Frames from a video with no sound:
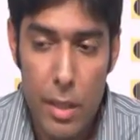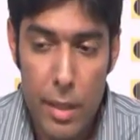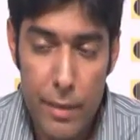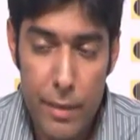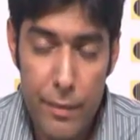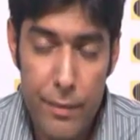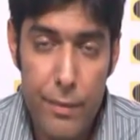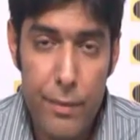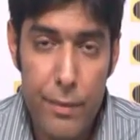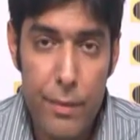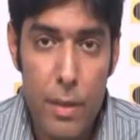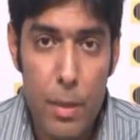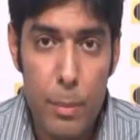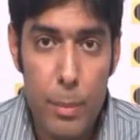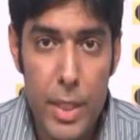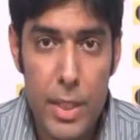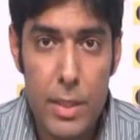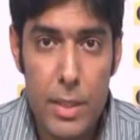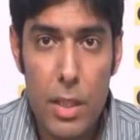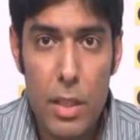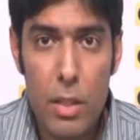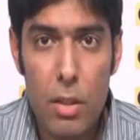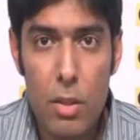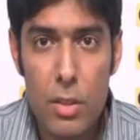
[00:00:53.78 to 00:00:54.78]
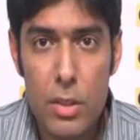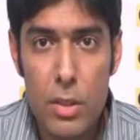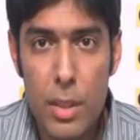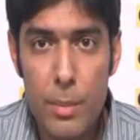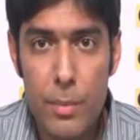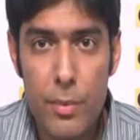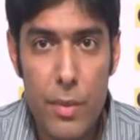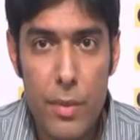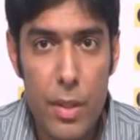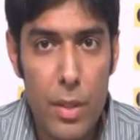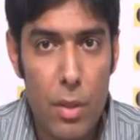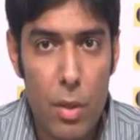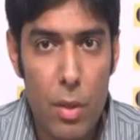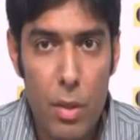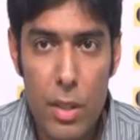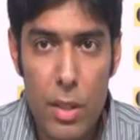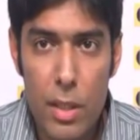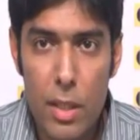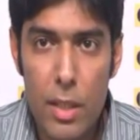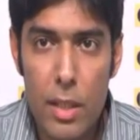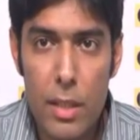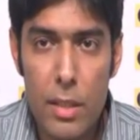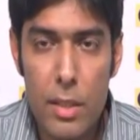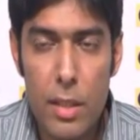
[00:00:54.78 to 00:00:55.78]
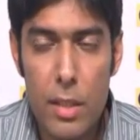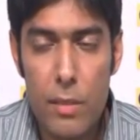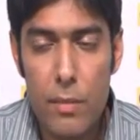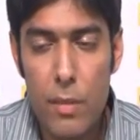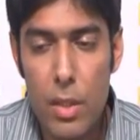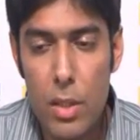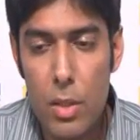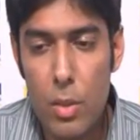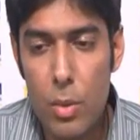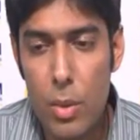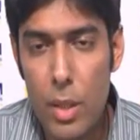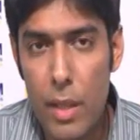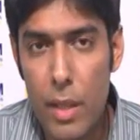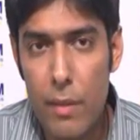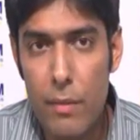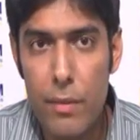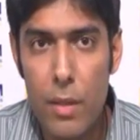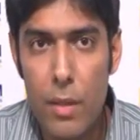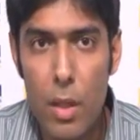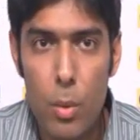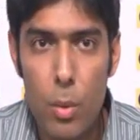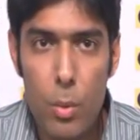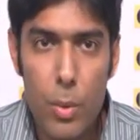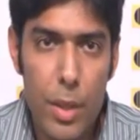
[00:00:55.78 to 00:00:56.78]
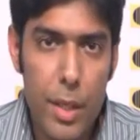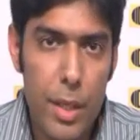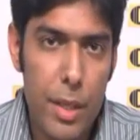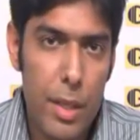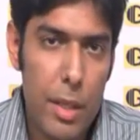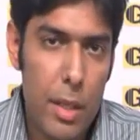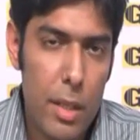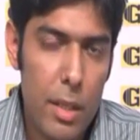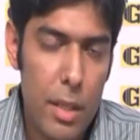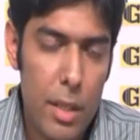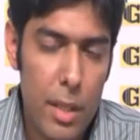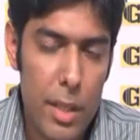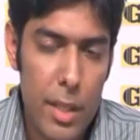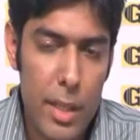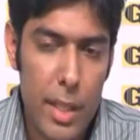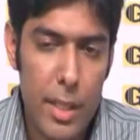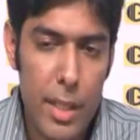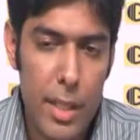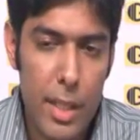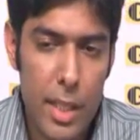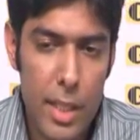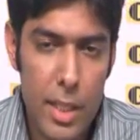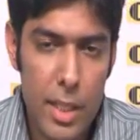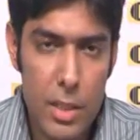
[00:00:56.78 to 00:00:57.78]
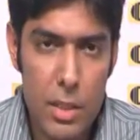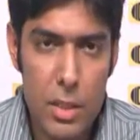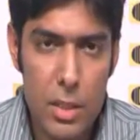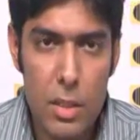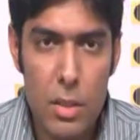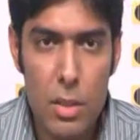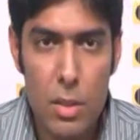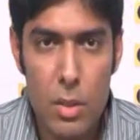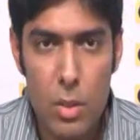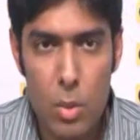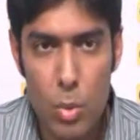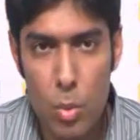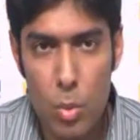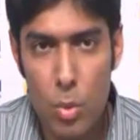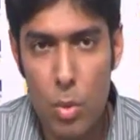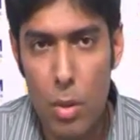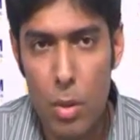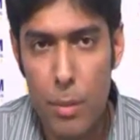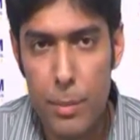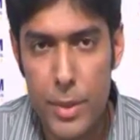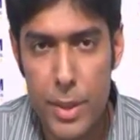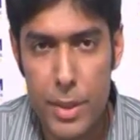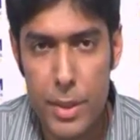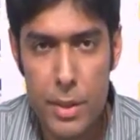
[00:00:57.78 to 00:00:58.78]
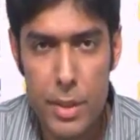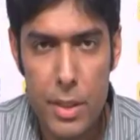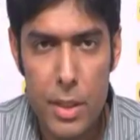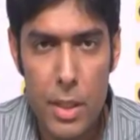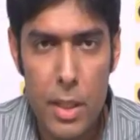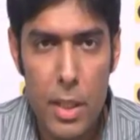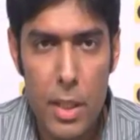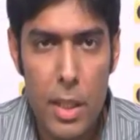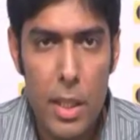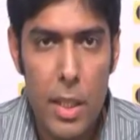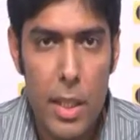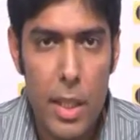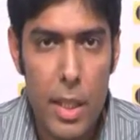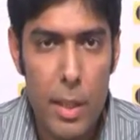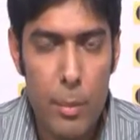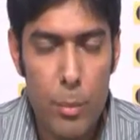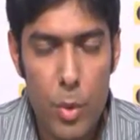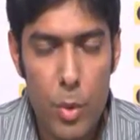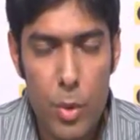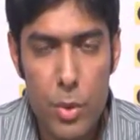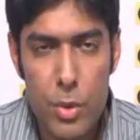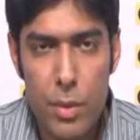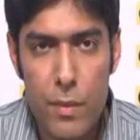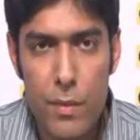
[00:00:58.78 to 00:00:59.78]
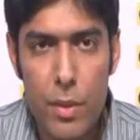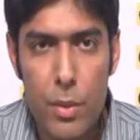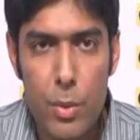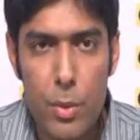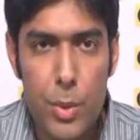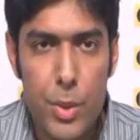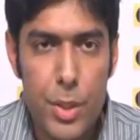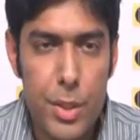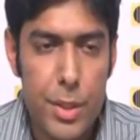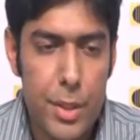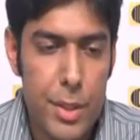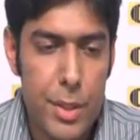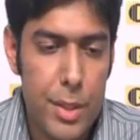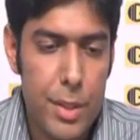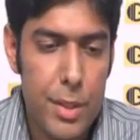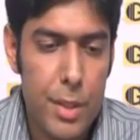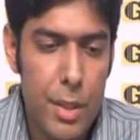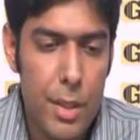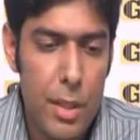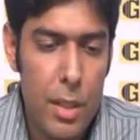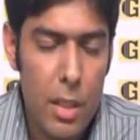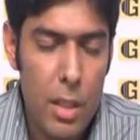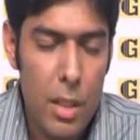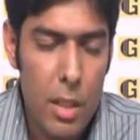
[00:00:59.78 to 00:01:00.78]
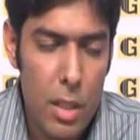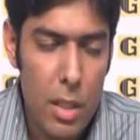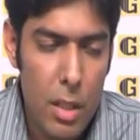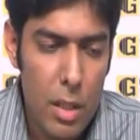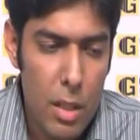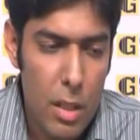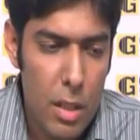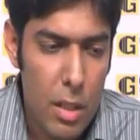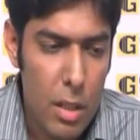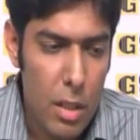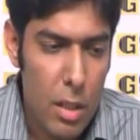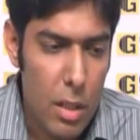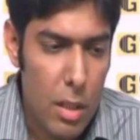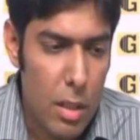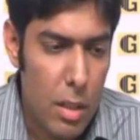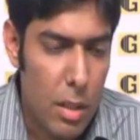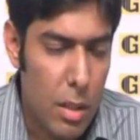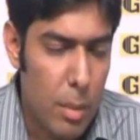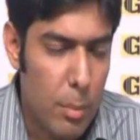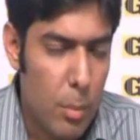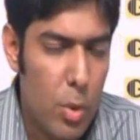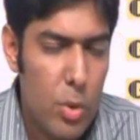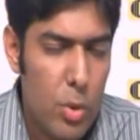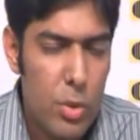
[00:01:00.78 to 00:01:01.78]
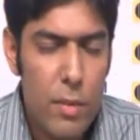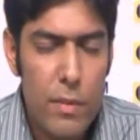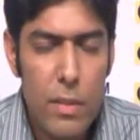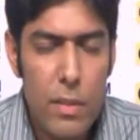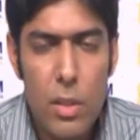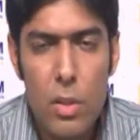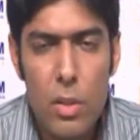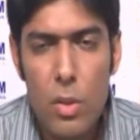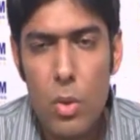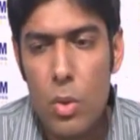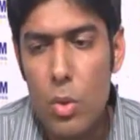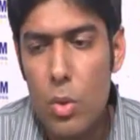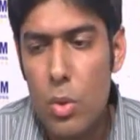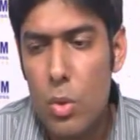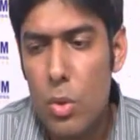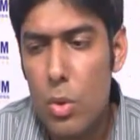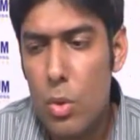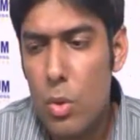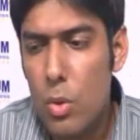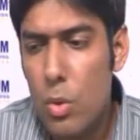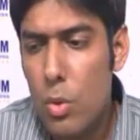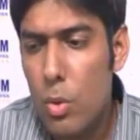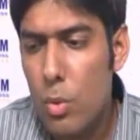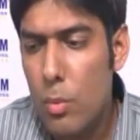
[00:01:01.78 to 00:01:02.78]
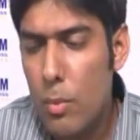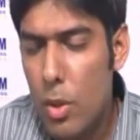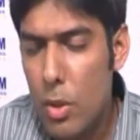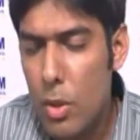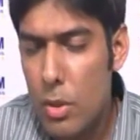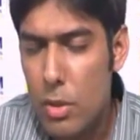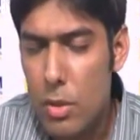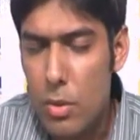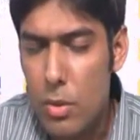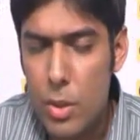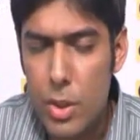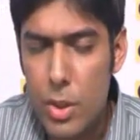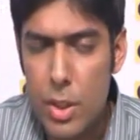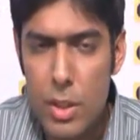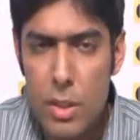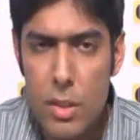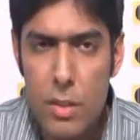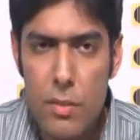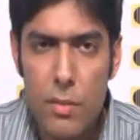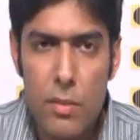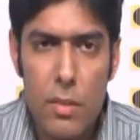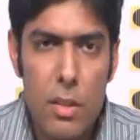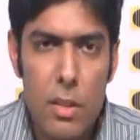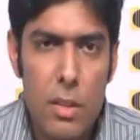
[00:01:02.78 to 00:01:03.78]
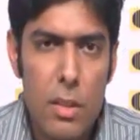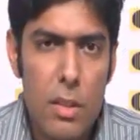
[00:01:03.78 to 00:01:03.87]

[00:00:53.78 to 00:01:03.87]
if basic concepts were not clear then one could have doubted uh, in at least two options in most of the questions. Uh, most of the two marks questions